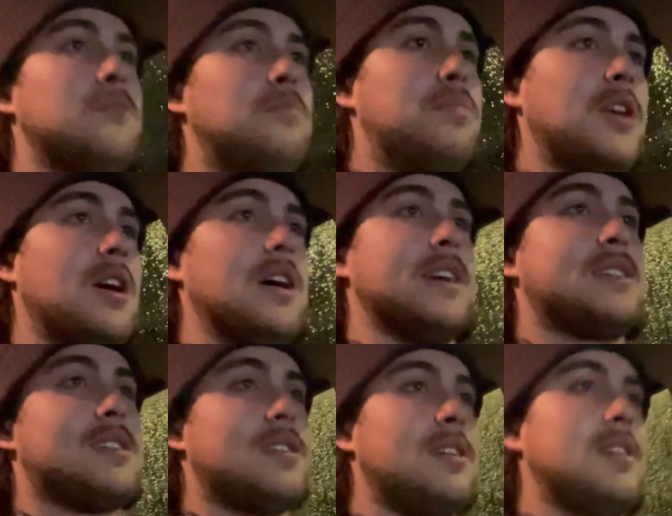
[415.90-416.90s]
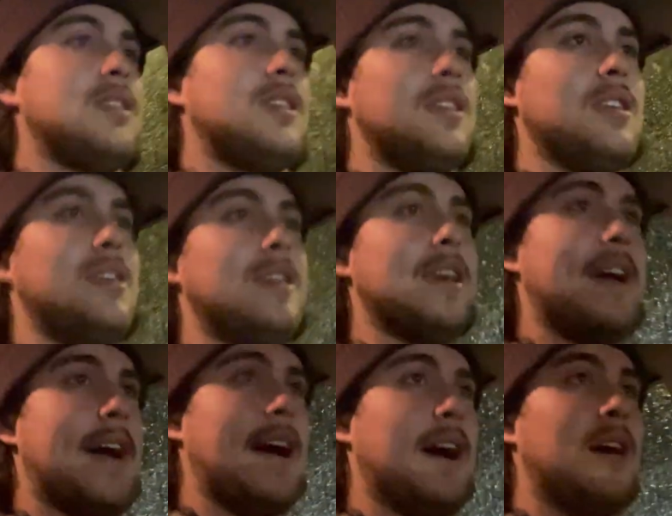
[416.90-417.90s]
But
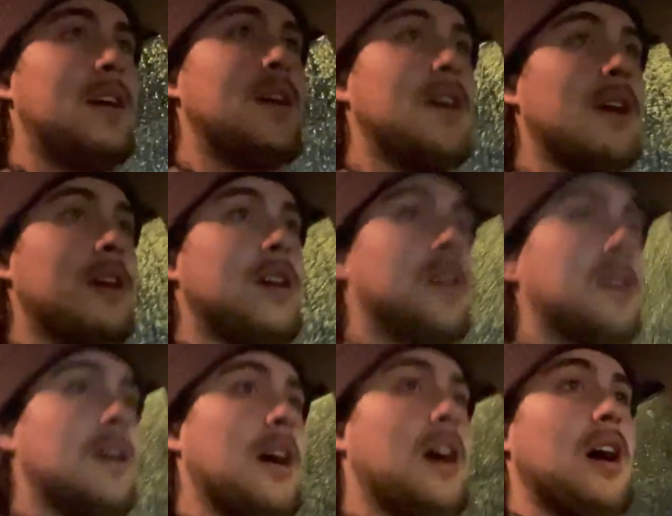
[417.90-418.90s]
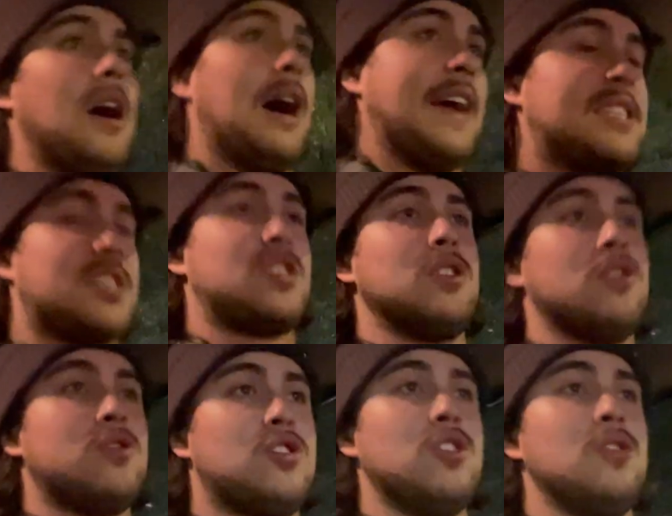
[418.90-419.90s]
yeah, I still
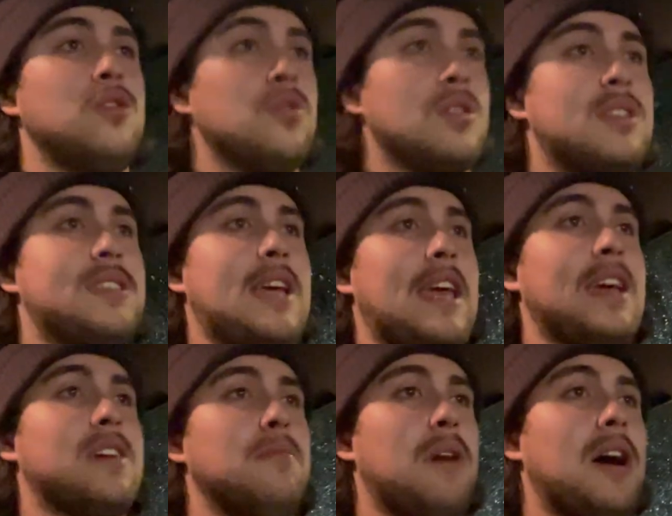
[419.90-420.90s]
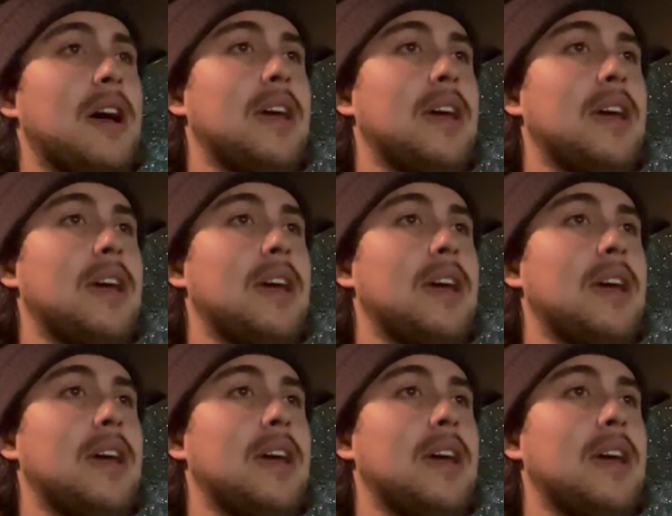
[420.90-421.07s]
do take my